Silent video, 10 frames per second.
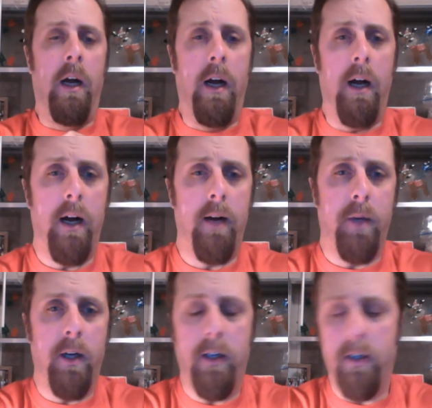
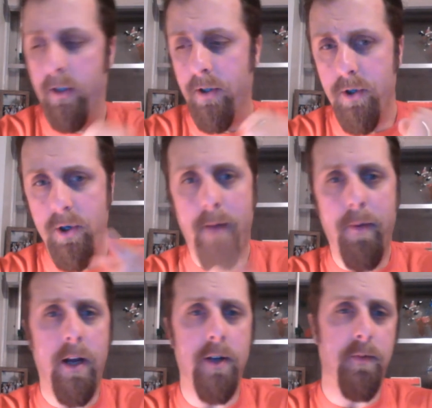Shop
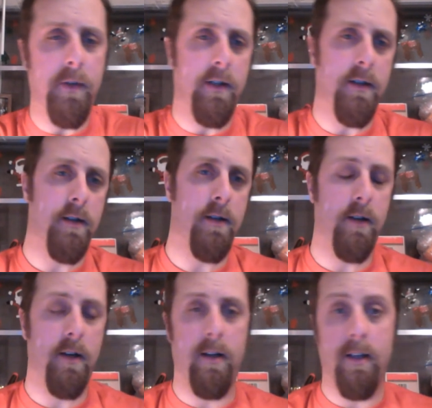announcements.
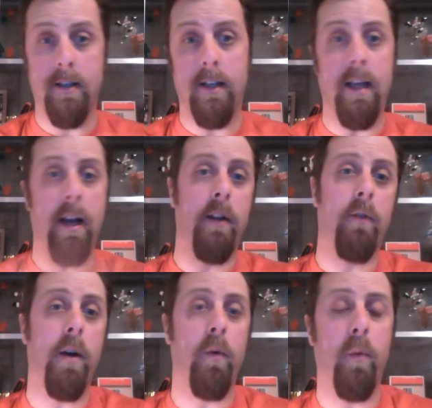Let's get that out of
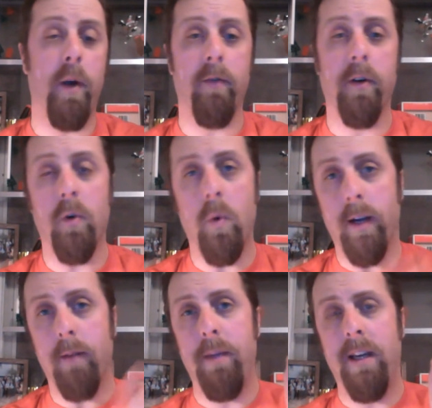the way real
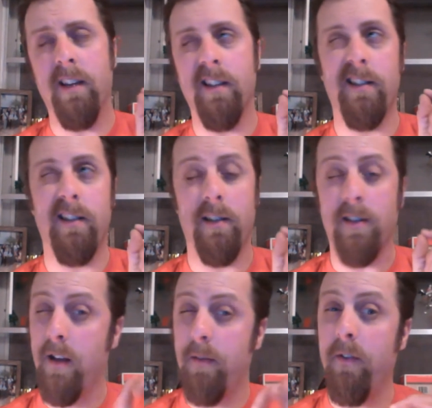quick because it's
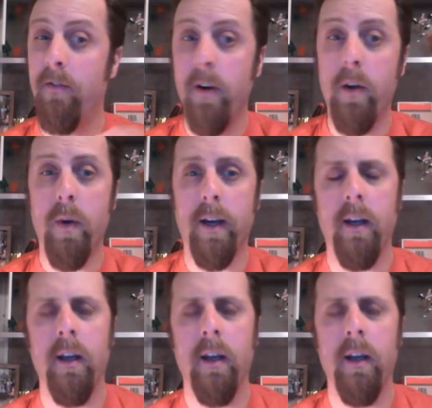going to be very quick.